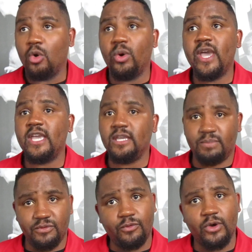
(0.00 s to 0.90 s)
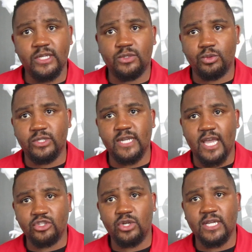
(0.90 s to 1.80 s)
way before it would
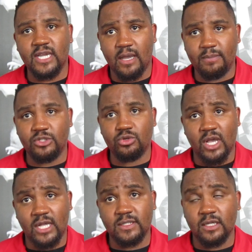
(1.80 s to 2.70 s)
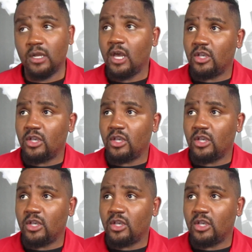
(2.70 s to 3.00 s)
actually come into council,